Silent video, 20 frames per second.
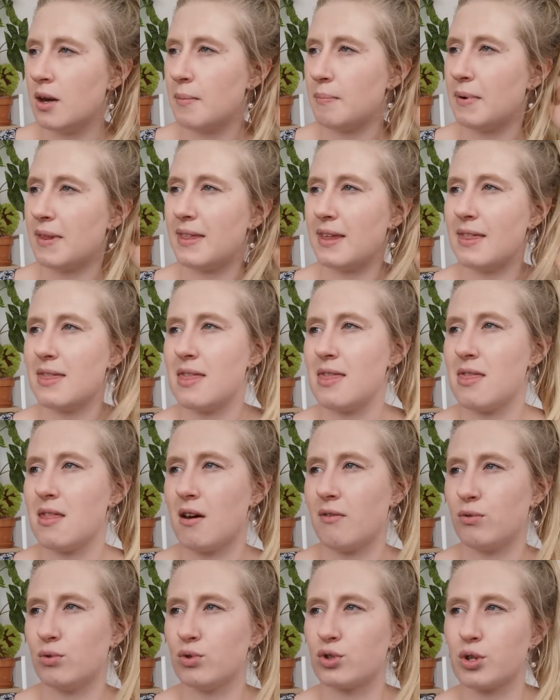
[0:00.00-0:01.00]
but then
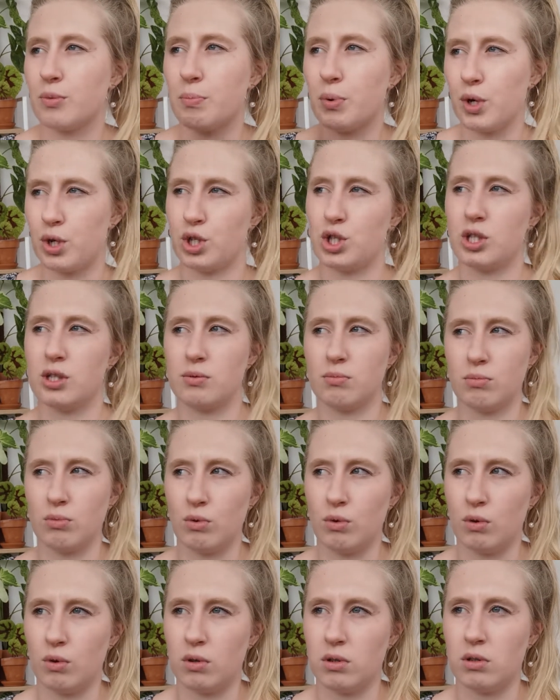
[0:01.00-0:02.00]
I've also purchased
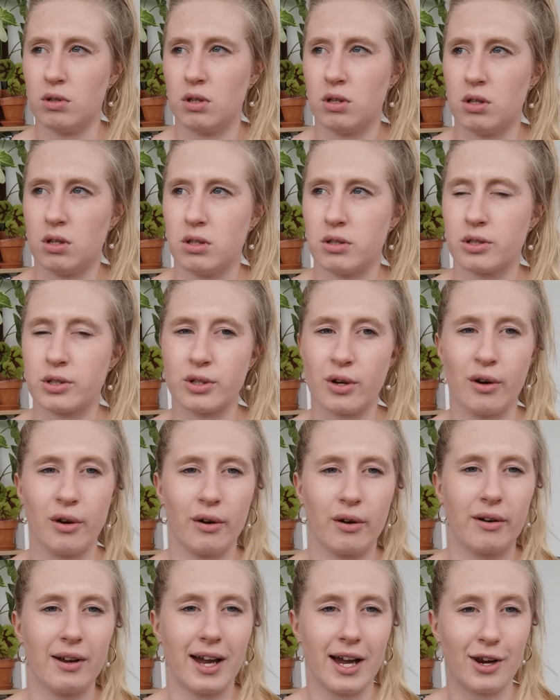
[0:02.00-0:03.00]
more,
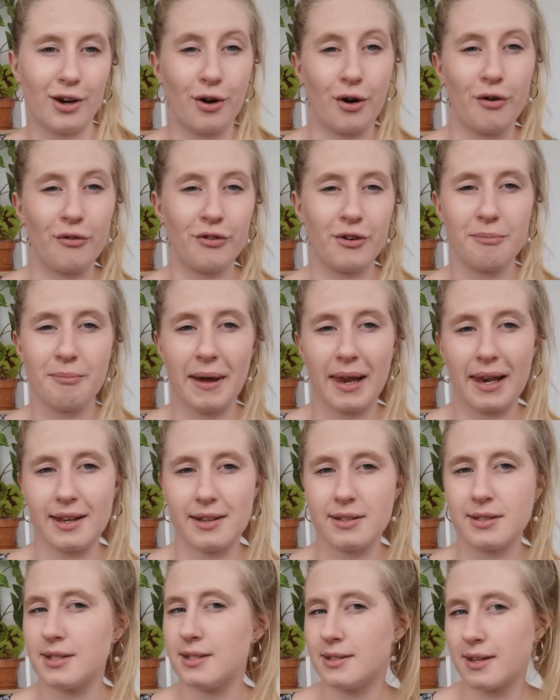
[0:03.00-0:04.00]
so I don't know if it
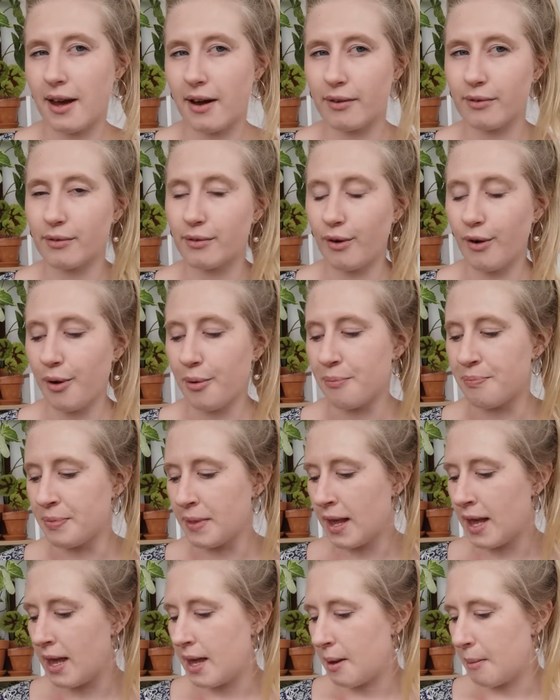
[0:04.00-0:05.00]
balances out or not.
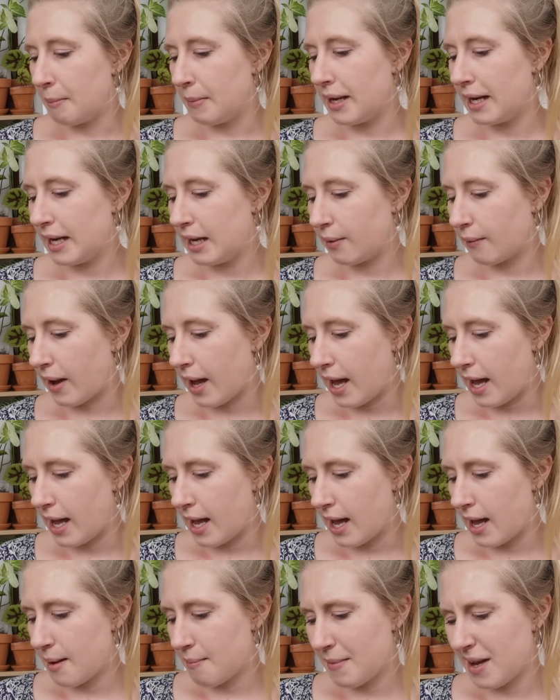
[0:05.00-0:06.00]
But anyway,
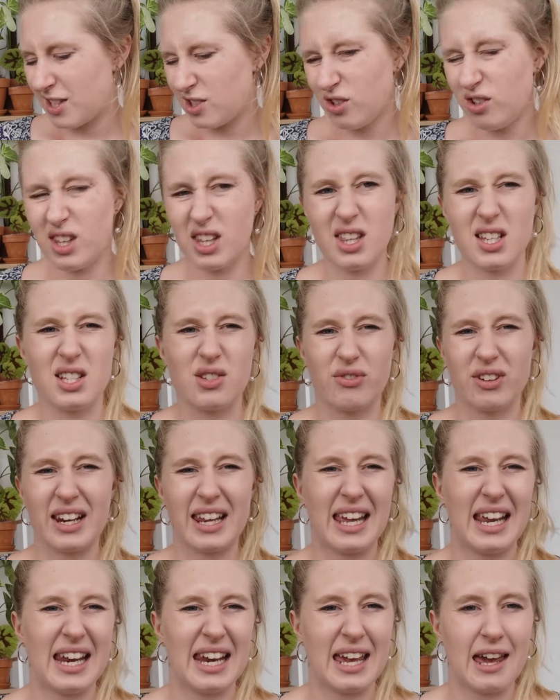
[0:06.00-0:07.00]
I don't think there's really
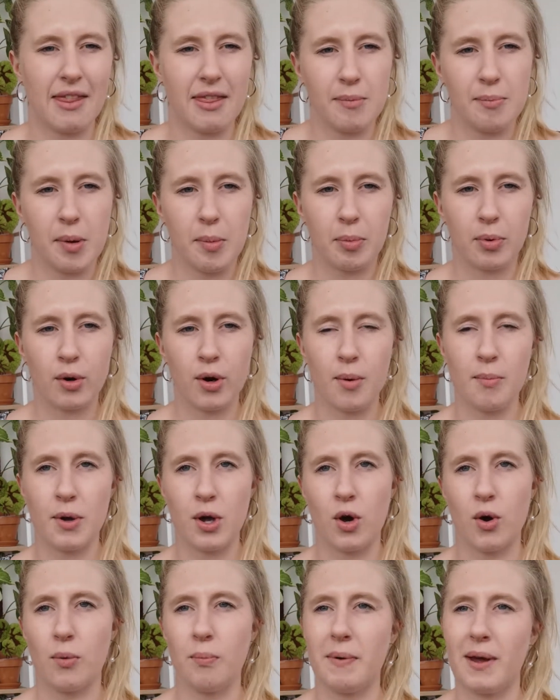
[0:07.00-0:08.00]
any other Peperomia
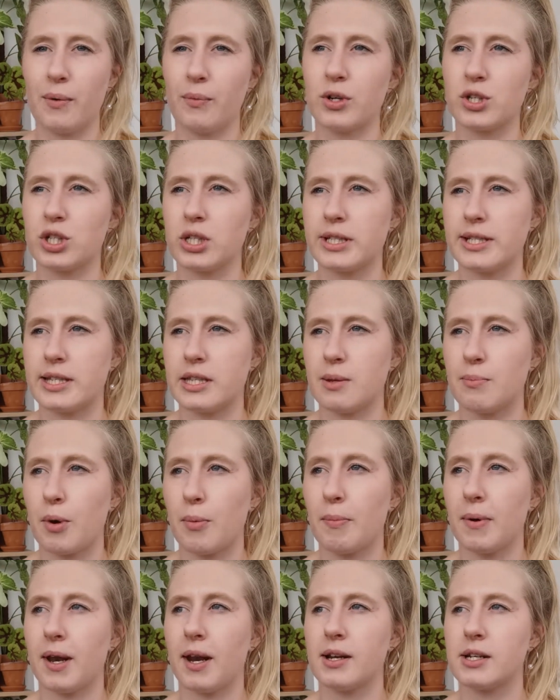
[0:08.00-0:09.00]
on my wish list at the
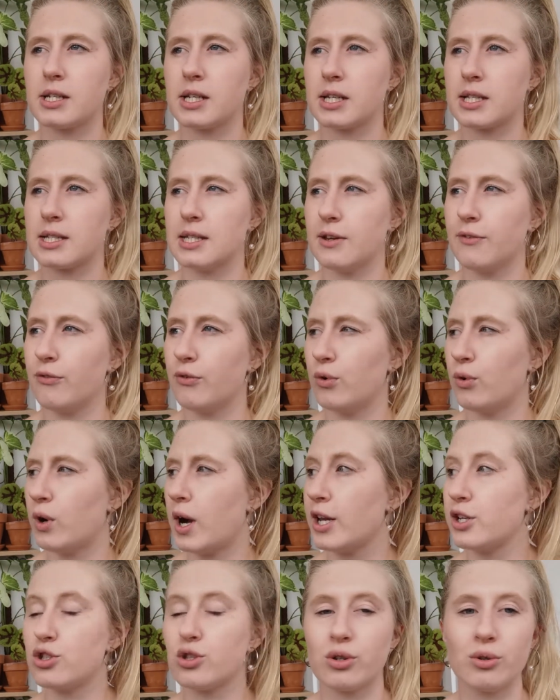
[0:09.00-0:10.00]
moment, except for
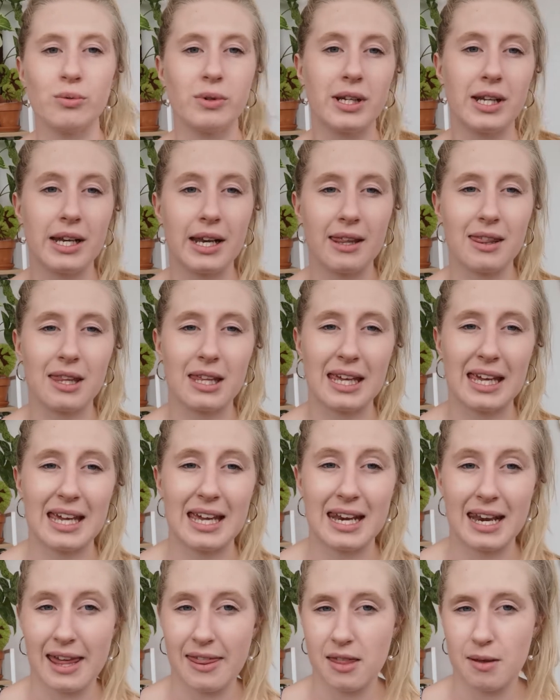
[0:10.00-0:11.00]
I do want to get
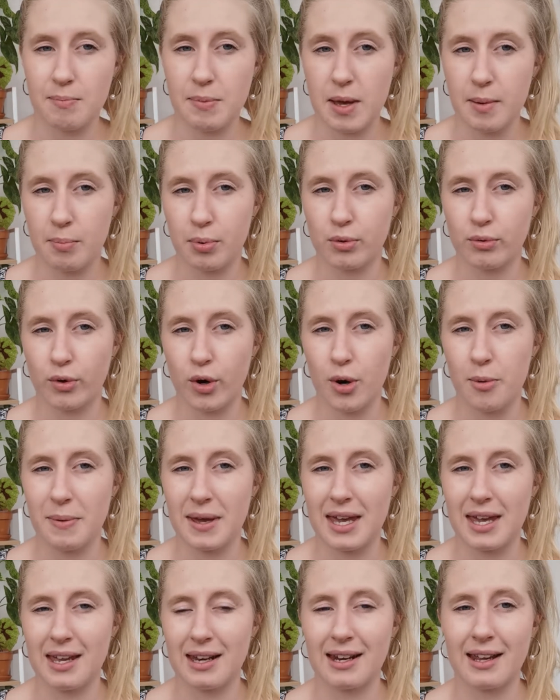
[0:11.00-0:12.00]
another
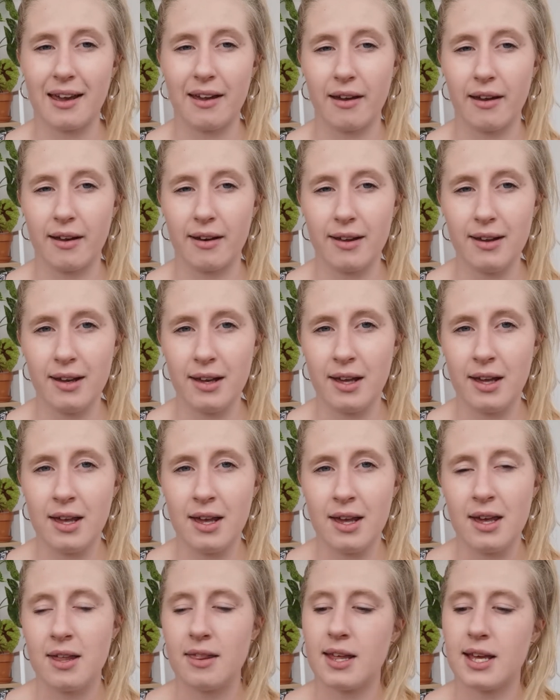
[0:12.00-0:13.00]
Peperomia incana.
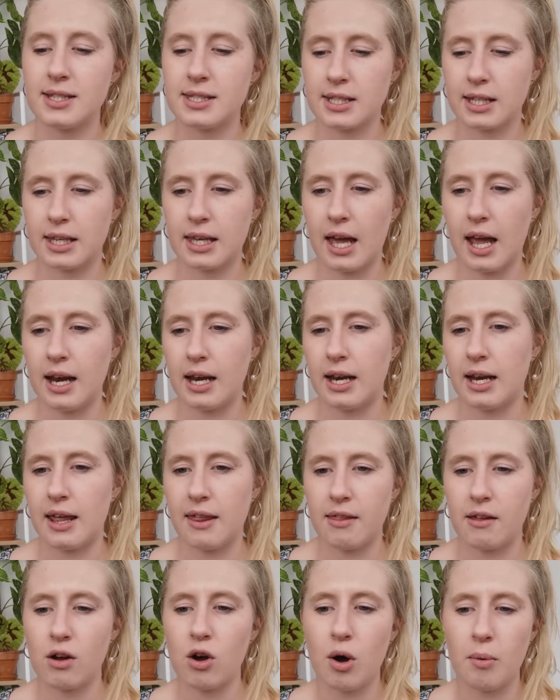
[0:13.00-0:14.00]
It's again
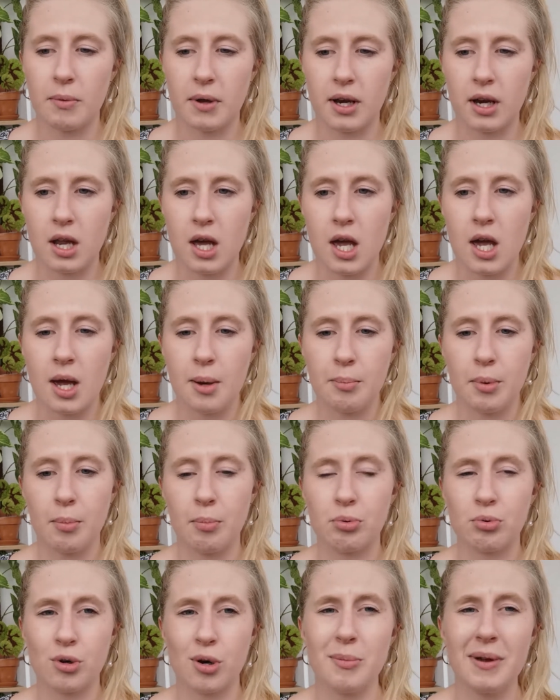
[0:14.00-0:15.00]
another common
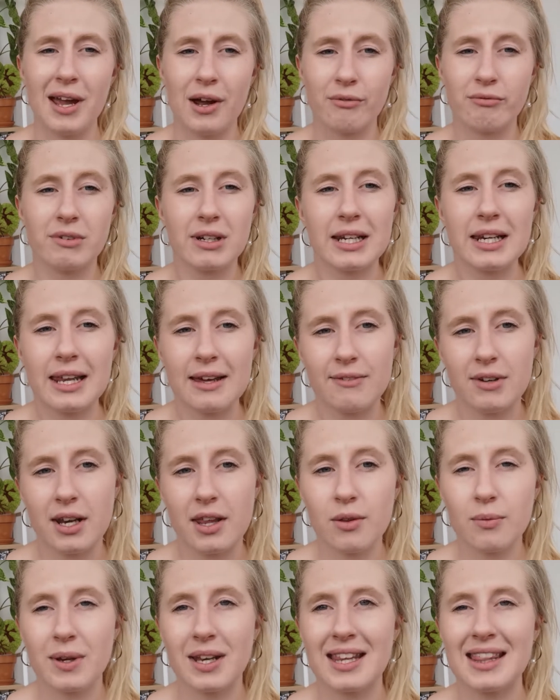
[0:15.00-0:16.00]
Peperomia. I really love
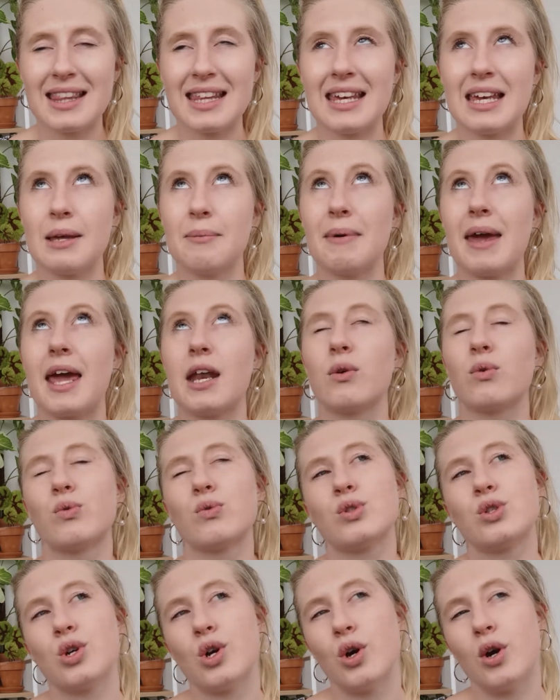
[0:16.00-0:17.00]
another one of them, and
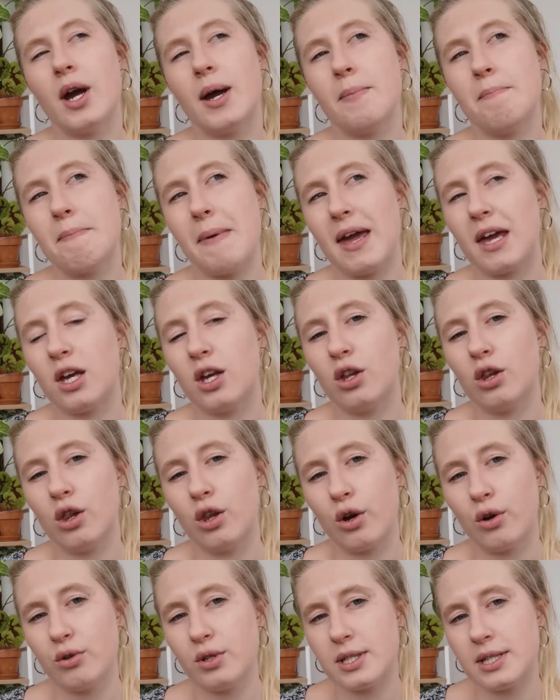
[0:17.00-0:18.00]
also a
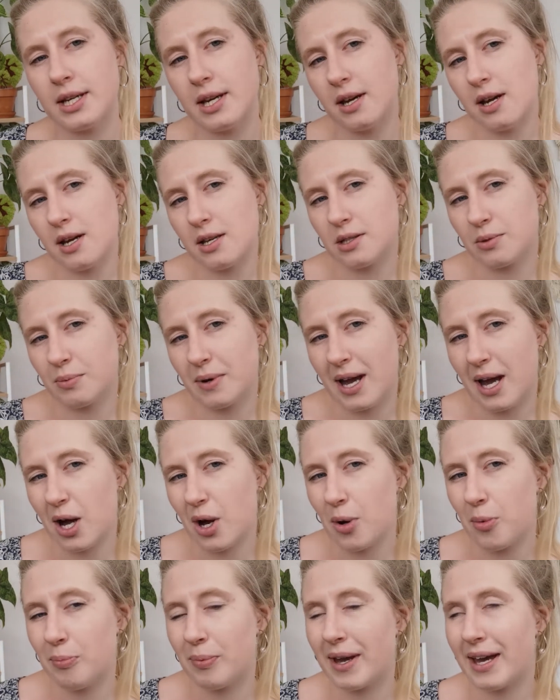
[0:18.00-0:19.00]
maculosa as
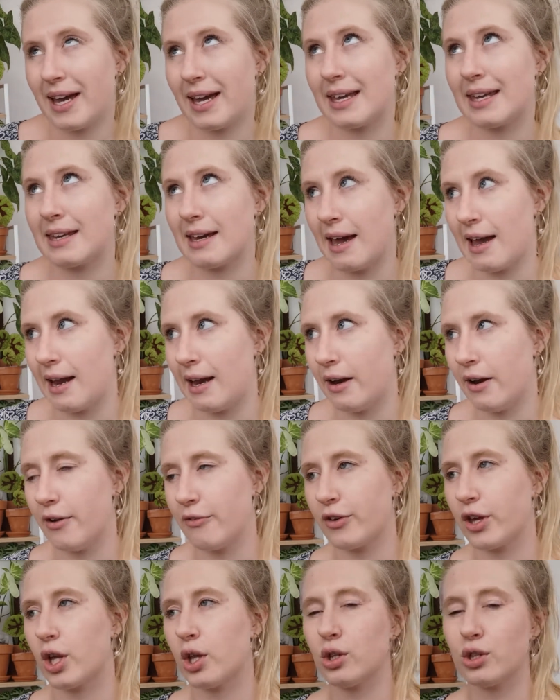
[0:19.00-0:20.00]
well. But again, I've
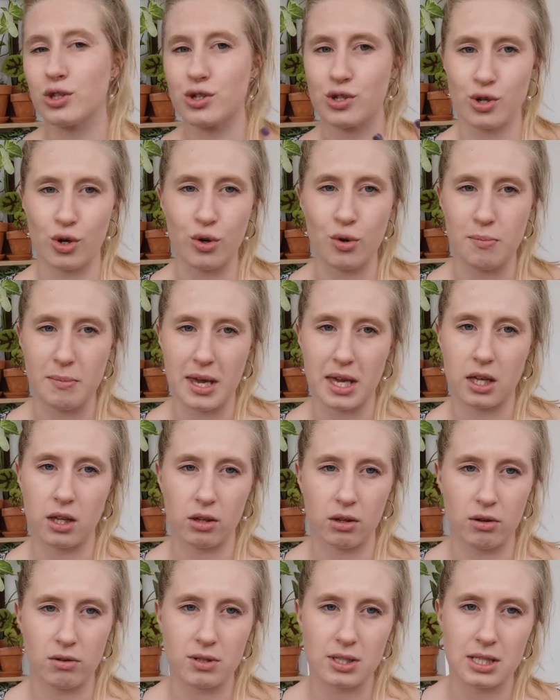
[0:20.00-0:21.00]
killed 2
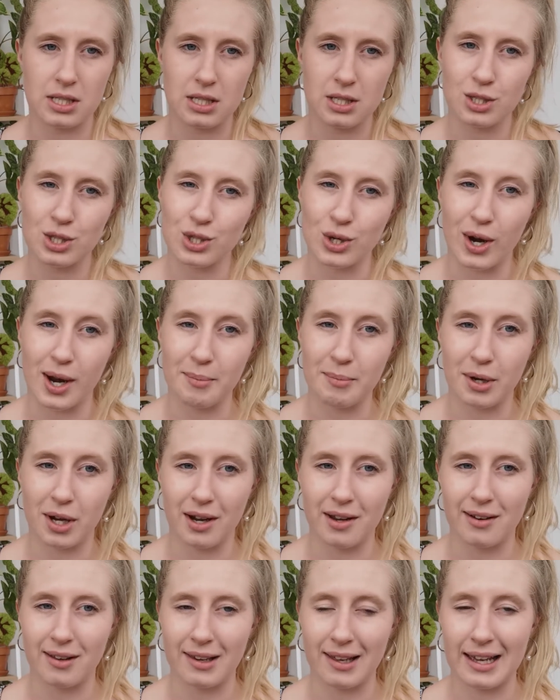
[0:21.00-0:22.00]
maculosas, so I'm
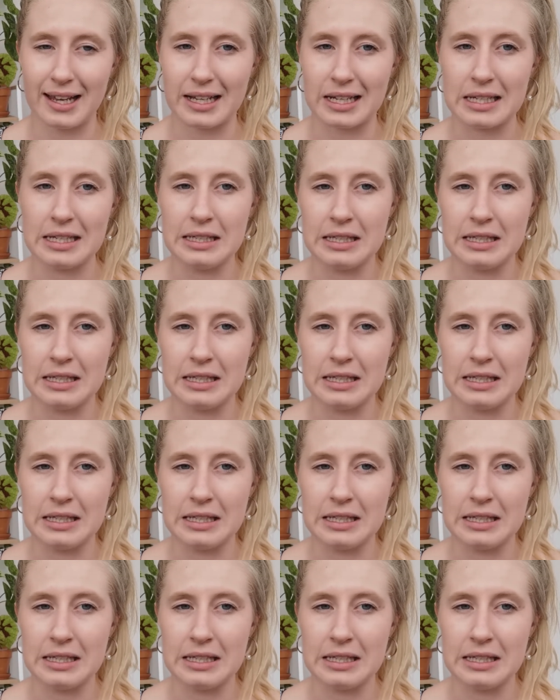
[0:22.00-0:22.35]
kind of like,